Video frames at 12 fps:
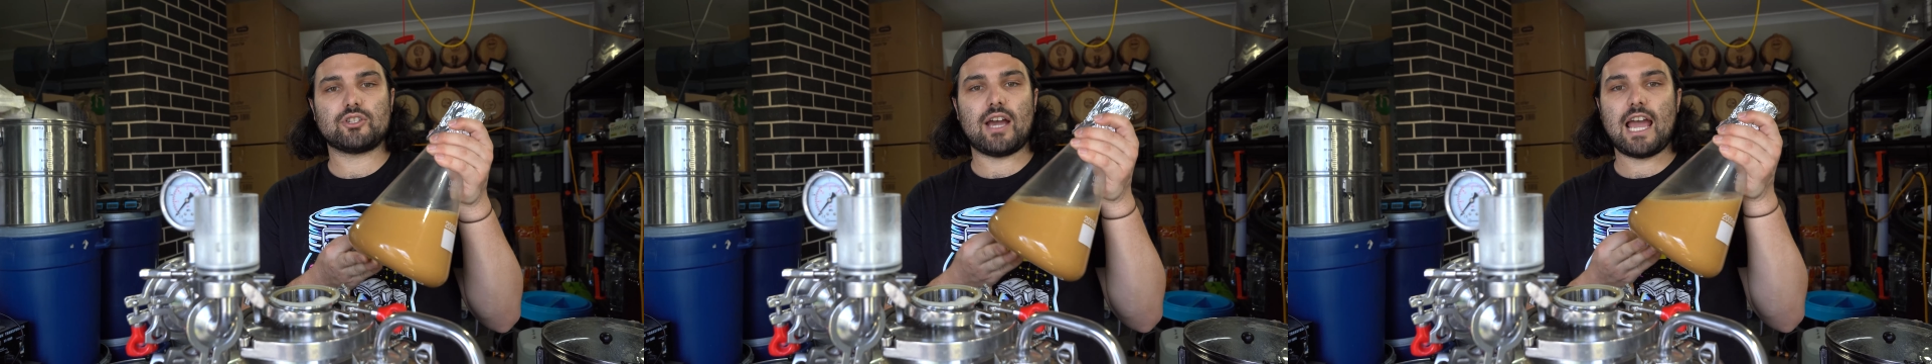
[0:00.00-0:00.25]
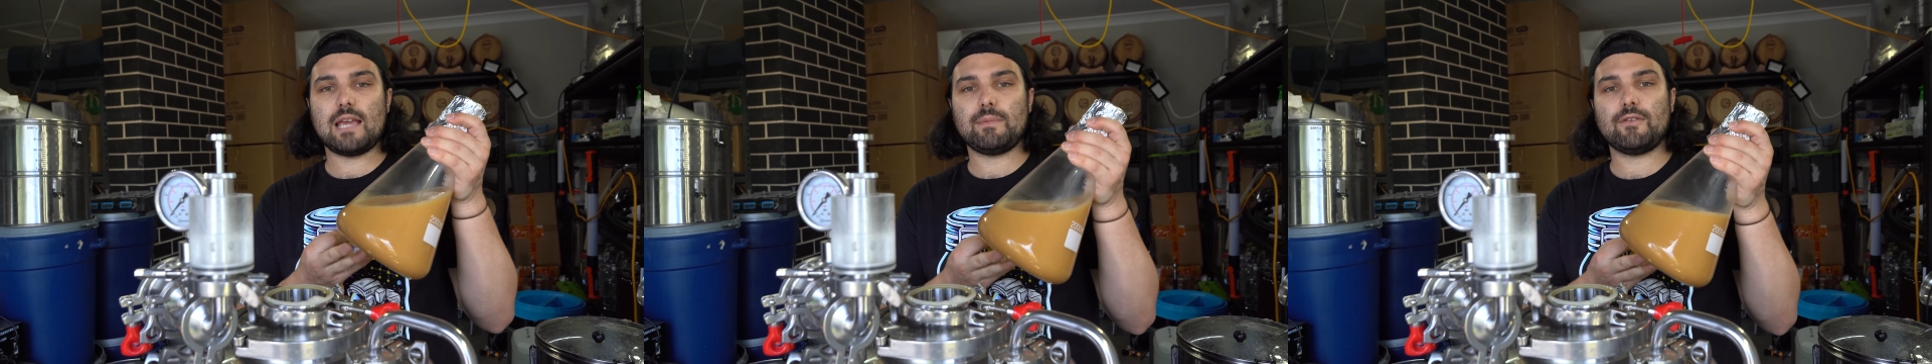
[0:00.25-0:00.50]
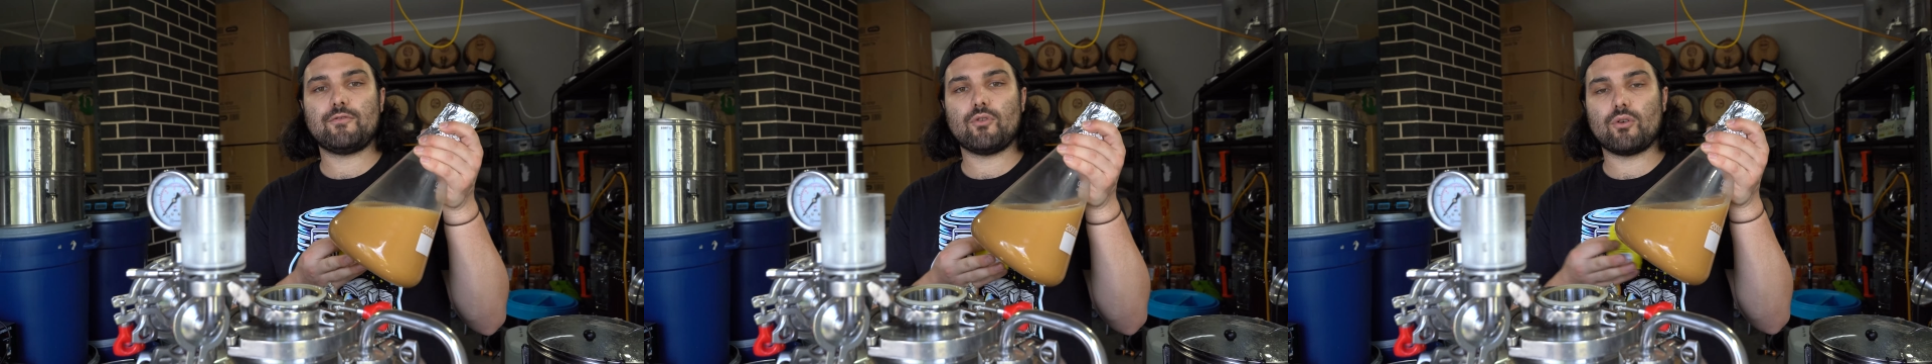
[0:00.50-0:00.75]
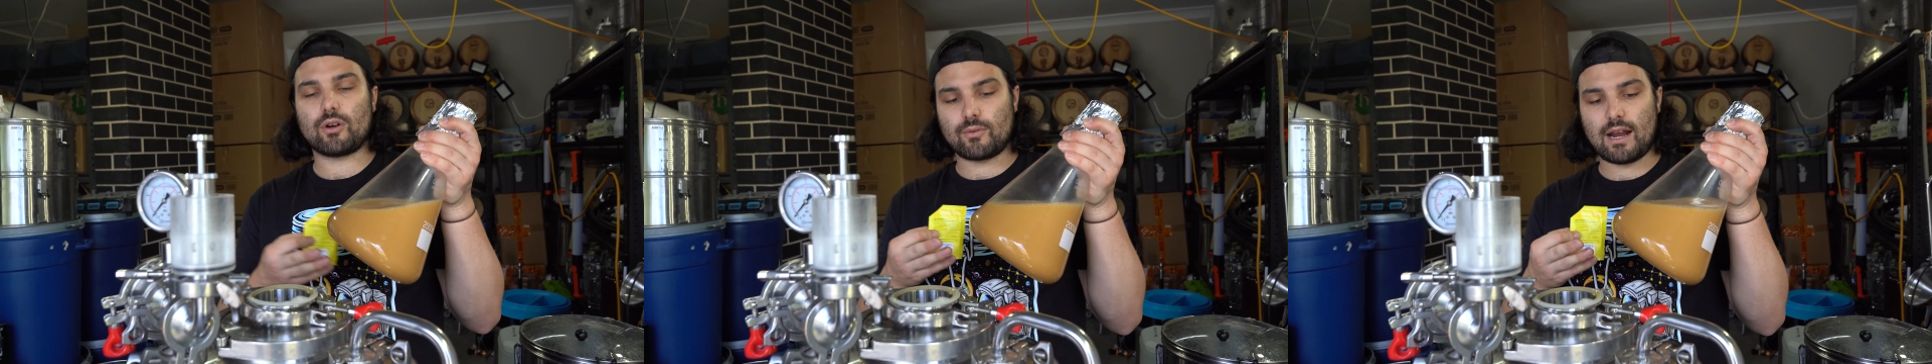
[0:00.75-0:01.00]
You're aiming
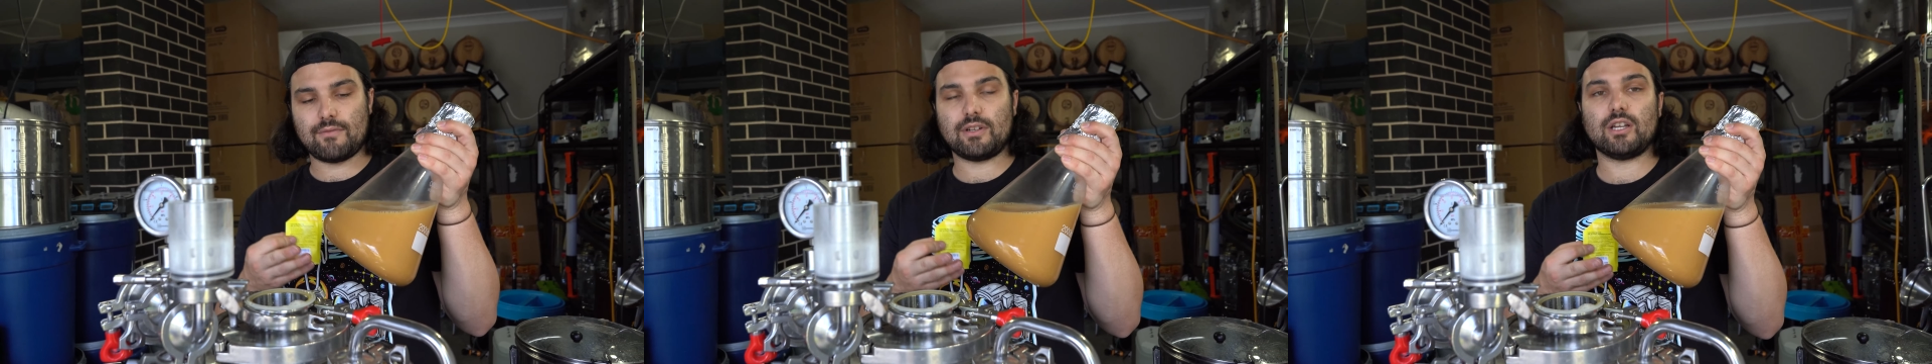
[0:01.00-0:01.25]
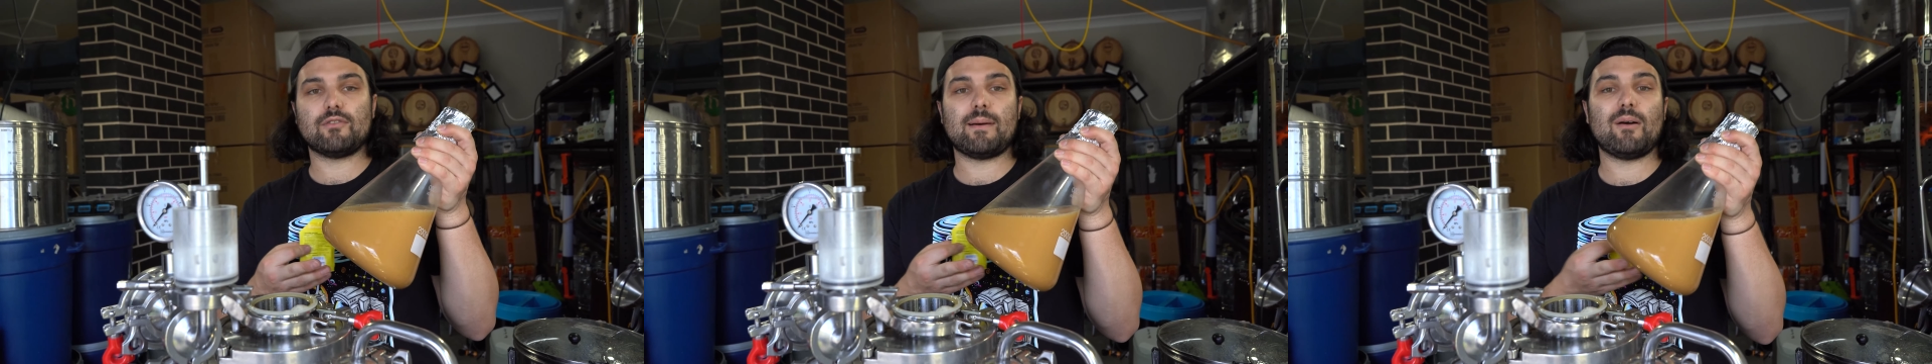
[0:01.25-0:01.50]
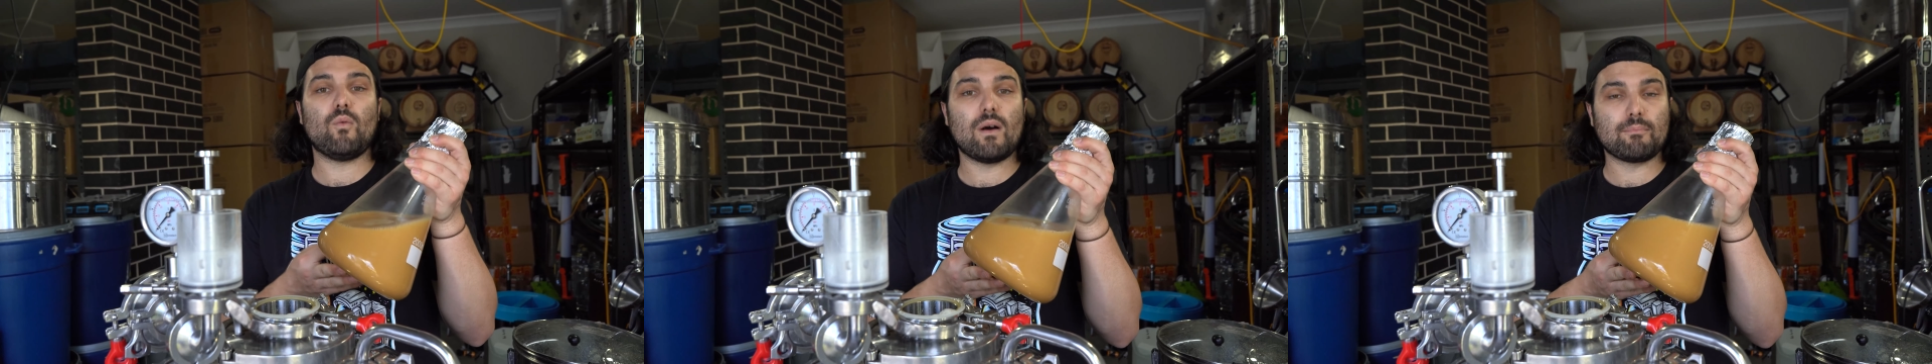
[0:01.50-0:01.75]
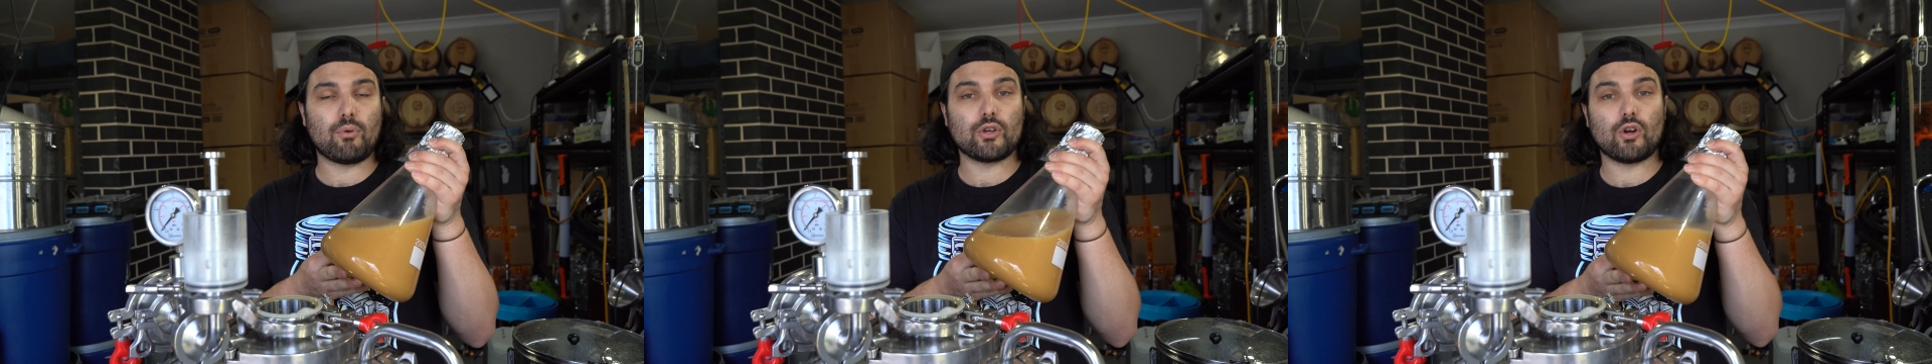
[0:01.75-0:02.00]
for a gravity of about
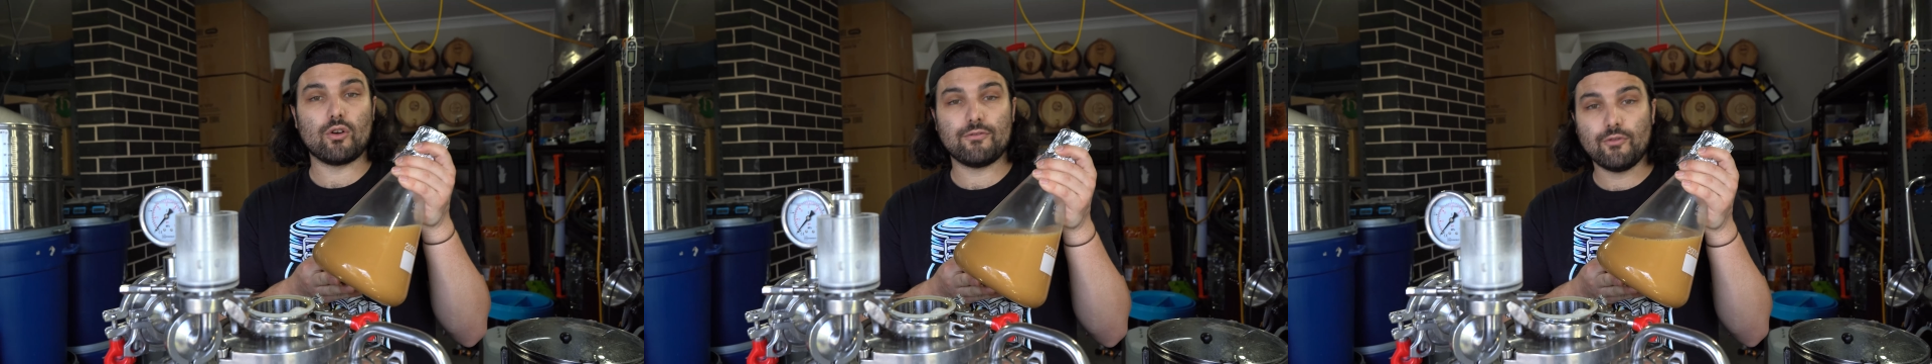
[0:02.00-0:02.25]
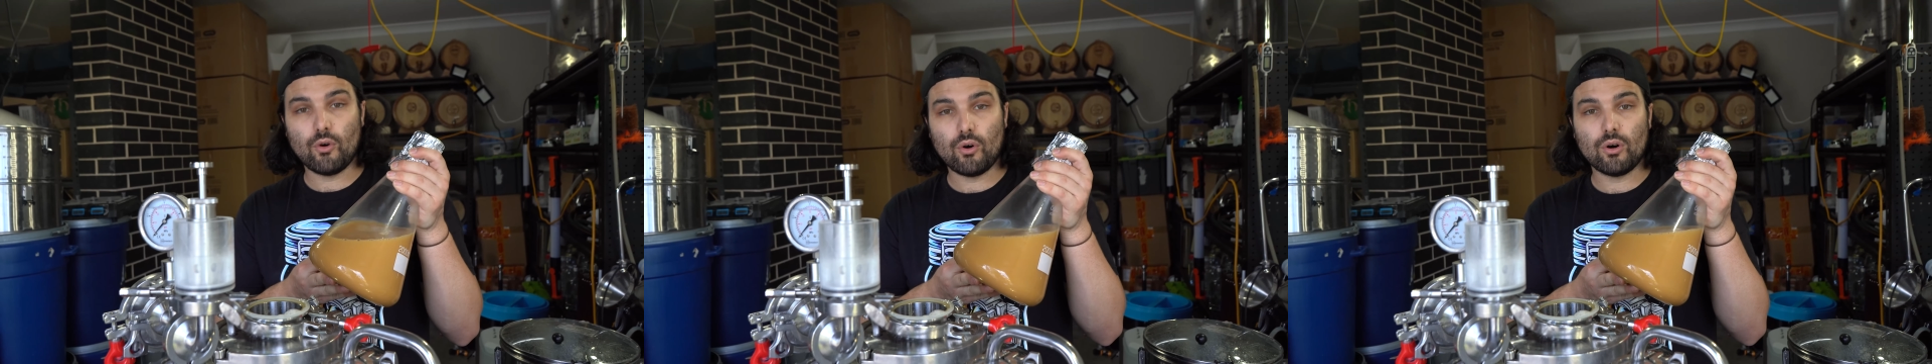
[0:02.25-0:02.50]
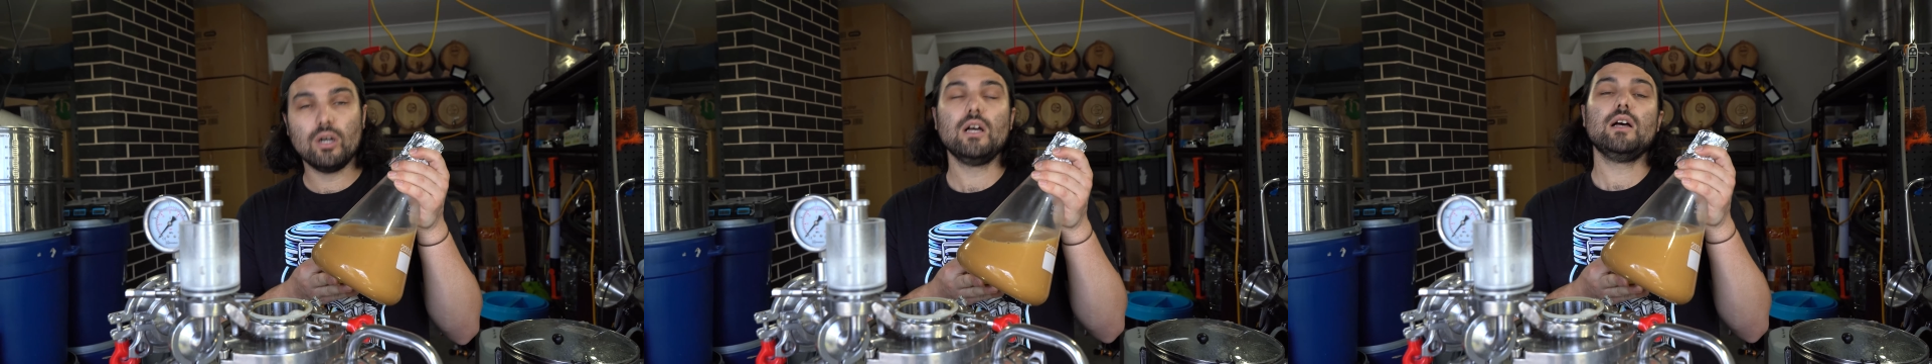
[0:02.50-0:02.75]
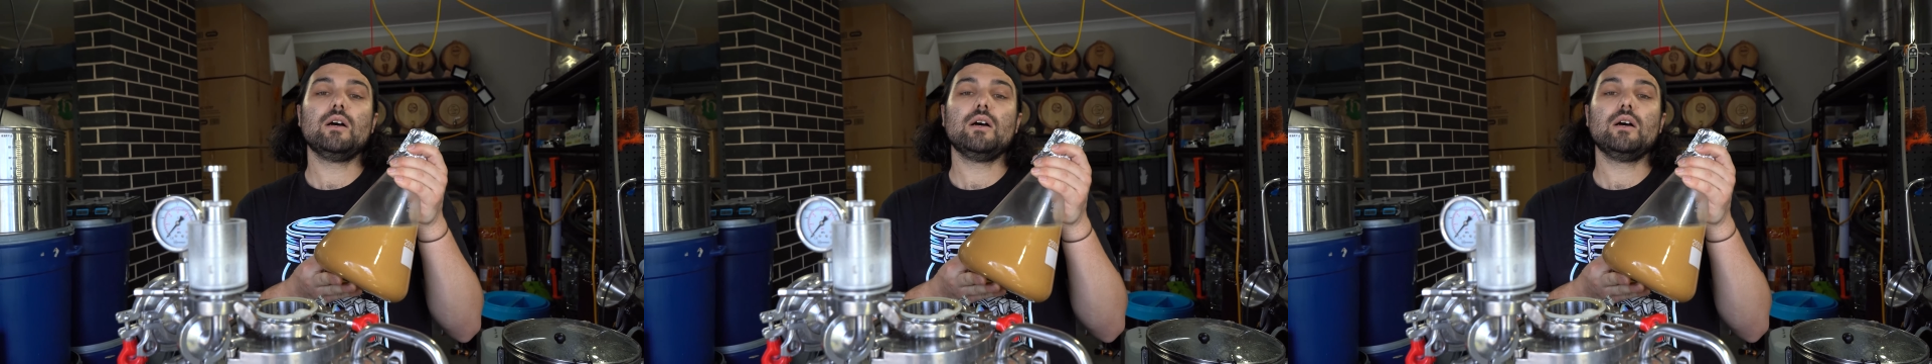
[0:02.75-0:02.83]
1.04,